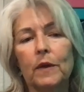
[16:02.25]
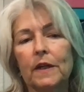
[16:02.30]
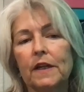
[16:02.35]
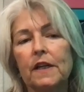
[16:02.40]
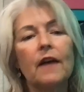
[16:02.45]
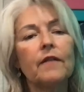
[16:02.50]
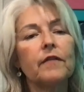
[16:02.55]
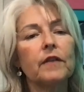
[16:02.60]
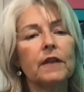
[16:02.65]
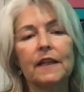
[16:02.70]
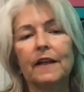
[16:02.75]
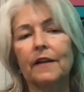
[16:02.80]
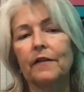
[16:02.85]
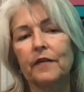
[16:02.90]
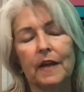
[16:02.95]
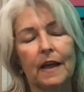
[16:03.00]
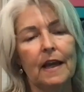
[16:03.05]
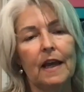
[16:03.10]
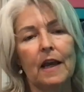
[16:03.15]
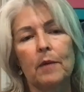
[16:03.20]
never leave
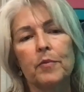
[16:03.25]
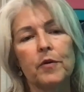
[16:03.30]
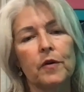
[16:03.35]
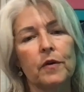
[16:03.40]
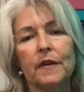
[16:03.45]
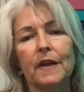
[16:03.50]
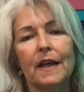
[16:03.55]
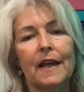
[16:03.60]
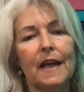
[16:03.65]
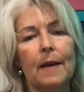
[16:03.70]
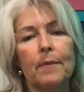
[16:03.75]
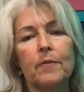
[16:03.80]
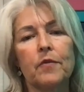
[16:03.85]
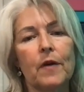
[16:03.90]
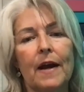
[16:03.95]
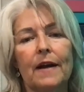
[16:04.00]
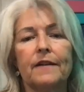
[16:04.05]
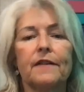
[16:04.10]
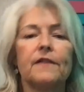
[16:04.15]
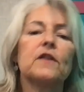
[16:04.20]
the camper or the
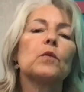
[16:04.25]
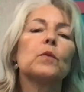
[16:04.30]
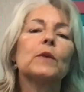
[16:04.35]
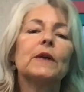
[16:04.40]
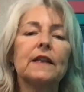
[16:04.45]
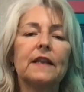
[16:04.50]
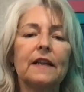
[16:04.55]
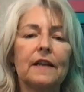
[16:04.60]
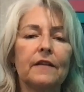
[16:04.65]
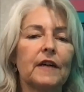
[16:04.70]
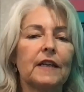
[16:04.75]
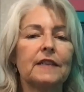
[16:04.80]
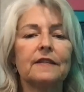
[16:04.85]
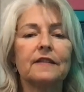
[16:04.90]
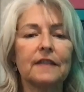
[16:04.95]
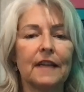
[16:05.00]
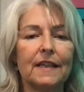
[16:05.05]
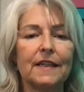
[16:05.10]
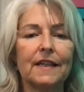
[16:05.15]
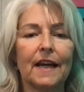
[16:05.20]
campground, and then we leave on
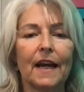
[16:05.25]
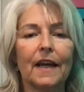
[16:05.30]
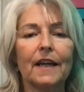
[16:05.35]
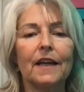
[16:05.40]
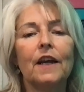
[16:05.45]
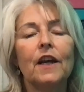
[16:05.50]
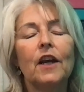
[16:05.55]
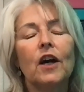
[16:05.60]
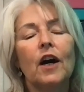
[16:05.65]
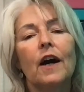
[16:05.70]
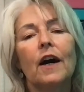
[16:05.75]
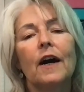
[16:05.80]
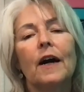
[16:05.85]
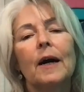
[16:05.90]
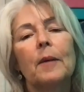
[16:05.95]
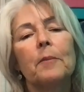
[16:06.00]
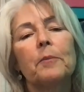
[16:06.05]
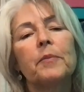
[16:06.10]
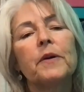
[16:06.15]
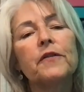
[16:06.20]
Sunday.
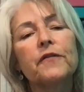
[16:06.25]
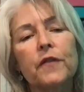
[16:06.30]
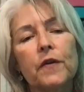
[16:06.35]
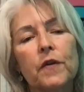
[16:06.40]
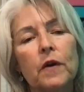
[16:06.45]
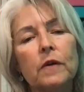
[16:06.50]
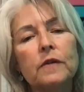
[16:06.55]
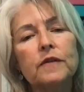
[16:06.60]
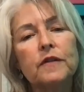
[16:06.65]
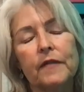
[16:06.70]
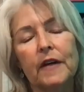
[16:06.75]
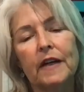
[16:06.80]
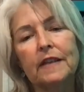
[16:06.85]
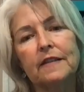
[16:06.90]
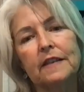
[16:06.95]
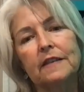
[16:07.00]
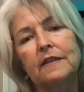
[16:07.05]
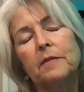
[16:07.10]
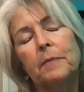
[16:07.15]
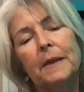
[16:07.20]
But for those of us
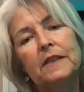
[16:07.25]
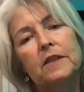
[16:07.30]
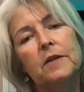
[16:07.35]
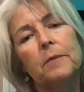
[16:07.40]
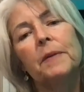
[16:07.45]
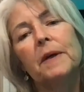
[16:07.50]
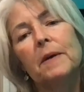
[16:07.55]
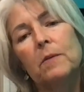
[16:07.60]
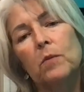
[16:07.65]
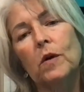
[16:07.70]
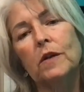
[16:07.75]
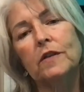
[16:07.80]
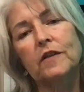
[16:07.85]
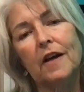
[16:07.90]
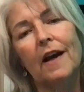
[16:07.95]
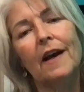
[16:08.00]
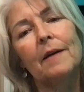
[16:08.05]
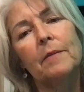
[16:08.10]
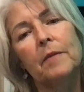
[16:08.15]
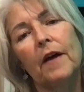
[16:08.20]
that spend a bit more
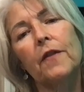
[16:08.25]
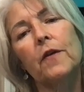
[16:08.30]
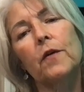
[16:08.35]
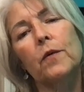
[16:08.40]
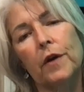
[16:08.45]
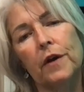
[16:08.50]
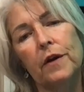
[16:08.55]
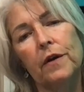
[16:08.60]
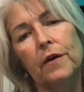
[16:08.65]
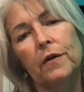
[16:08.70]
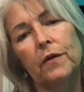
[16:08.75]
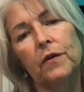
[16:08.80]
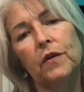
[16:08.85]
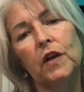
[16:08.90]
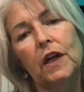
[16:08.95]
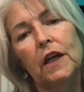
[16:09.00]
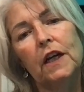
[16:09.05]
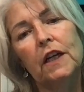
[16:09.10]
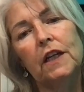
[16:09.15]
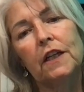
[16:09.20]
time on the road,
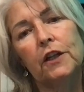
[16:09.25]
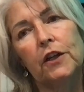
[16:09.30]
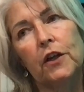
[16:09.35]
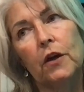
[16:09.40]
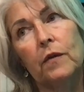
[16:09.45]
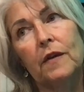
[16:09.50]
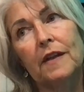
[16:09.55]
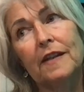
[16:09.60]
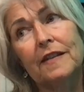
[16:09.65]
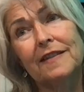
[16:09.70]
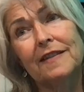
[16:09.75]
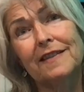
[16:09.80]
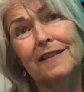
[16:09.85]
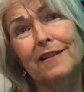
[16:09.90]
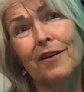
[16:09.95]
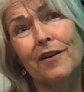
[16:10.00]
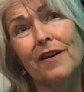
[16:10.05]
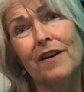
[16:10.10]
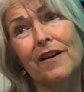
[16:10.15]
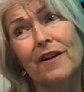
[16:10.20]
this is
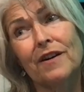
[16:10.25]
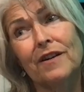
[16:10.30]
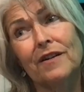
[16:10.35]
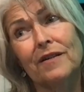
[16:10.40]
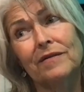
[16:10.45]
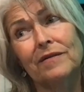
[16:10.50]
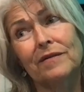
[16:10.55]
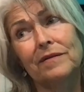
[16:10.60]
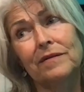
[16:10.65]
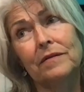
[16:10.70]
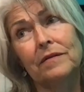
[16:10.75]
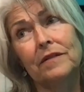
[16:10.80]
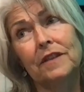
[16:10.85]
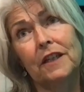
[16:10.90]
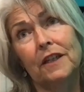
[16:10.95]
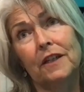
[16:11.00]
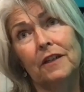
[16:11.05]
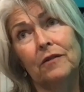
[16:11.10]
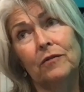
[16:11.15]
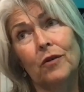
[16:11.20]
our
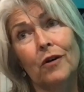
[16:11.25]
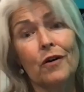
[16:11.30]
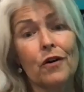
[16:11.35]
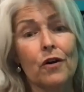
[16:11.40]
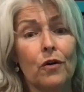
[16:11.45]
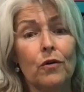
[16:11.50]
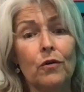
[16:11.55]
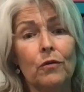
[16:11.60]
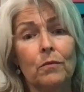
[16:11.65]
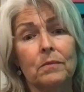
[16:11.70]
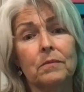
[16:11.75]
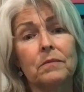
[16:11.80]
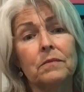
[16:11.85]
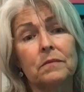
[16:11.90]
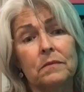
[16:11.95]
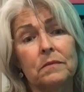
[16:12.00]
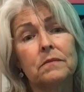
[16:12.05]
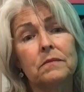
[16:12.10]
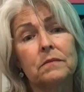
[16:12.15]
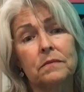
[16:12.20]
home
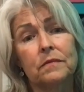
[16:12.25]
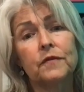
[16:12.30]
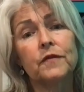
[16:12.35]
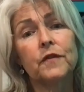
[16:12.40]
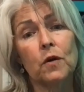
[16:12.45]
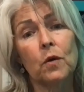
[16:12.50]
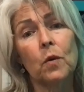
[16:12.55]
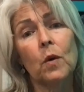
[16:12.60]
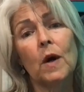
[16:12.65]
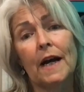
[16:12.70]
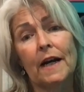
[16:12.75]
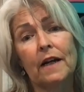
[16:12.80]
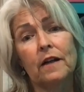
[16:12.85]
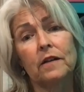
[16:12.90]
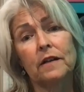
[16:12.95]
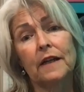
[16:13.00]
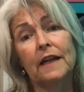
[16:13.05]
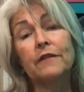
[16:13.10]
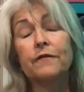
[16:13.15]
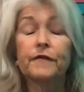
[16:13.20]
for a
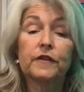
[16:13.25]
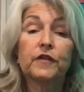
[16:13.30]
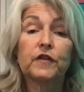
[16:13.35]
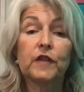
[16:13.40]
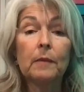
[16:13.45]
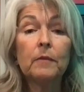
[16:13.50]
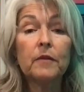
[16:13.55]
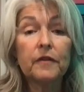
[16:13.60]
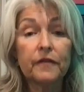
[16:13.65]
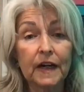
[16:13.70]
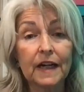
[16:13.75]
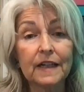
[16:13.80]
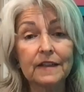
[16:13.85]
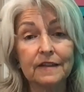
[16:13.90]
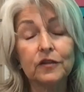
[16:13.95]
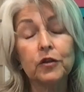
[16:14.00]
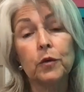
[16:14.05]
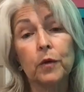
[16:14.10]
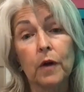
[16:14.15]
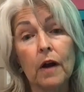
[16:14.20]
while. And for some of
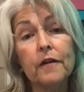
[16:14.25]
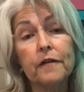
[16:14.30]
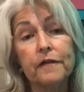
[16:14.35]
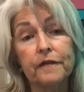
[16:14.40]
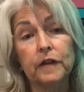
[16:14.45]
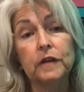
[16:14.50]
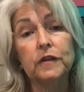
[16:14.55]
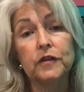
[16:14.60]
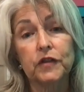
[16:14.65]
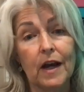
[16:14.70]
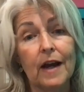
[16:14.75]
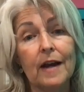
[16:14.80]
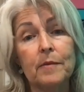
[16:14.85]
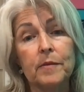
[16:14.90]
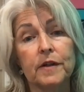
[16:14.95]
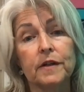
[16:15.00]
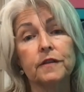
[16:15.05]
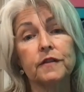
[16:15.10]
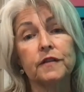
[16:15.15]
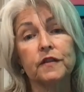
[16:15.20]
us who are
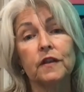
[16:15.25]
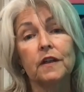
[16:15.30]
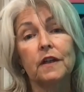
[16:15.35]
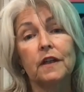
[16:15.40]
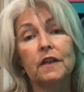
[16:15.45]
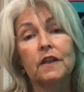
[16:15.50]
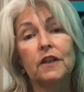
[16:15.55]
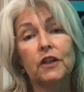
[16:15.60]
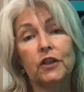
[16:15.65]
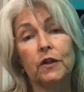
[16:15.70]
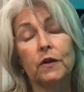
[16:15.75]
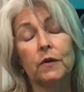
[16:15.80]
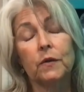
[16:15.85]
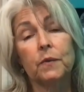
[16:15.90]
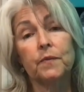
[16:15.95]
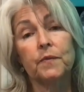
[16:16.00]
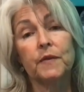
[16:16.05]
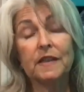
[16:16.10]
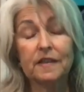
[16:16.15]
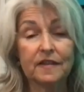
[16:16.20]
full-timers,
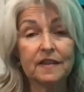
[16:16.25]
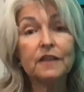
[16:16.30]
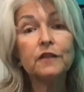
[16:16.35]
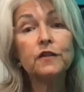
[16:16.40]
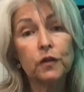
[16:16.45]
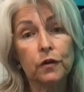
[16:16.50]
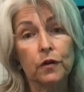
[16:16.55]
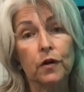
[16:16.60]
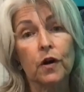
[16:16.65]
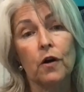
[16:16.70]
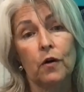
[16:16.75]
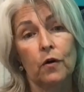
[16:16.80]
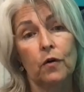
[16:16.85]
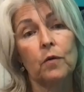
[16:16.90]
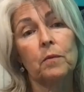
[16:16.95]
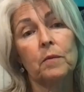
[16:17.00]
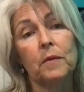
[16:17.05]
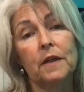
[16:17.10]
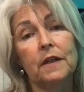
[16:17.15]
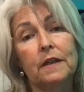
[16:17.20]
this is your
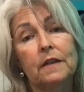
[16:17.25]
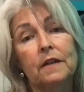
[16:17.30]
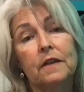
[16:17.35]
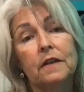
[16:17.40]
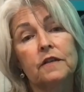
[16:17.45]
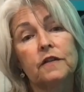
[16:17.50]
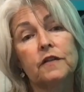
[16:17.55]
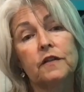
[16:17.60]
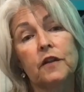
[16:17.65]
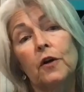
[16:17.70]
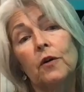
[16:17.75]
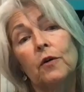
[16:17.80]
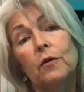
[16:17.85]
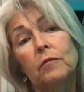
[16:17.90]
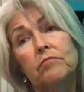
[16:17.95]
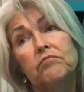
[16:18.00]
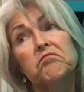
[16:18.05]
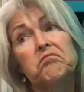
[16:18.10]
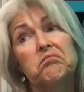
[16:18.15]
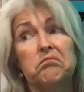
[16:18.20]
home. So
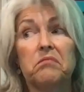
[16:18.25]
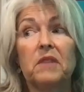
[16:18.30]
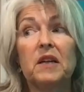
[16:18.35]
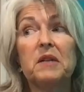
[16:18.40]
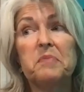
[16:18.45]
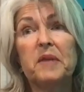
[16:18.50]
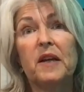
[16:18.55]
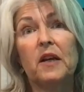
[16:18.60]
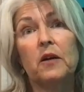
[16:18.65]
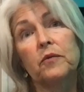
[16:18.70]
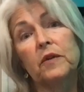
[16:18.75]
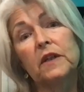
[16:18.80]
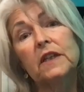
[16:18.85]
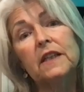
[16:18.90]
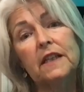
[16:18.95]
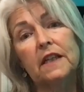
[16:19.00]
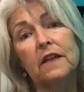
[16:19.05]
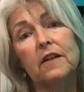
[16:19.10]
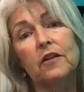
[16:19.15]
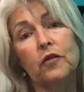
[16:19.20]
might be a
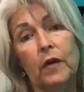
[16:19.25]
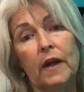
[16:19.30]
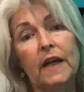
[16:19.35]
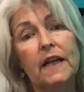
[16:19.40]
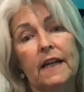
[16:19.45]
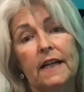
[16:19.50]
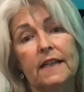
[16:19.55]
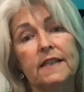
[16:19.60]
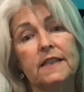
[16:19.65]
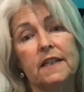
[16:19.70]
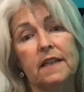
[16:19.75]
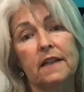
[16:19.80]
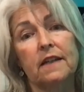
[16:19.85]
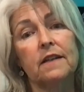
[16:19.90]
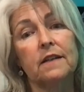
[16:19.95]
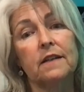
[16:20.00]
really great idea.